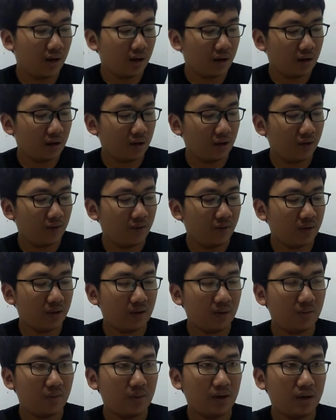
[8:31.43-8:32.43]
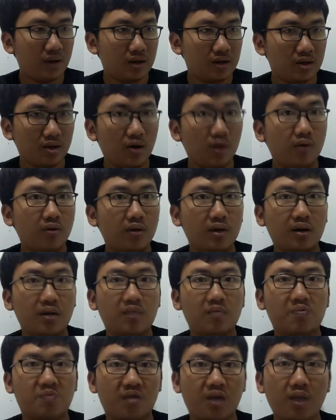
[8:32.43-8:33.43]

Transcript: you will be shown the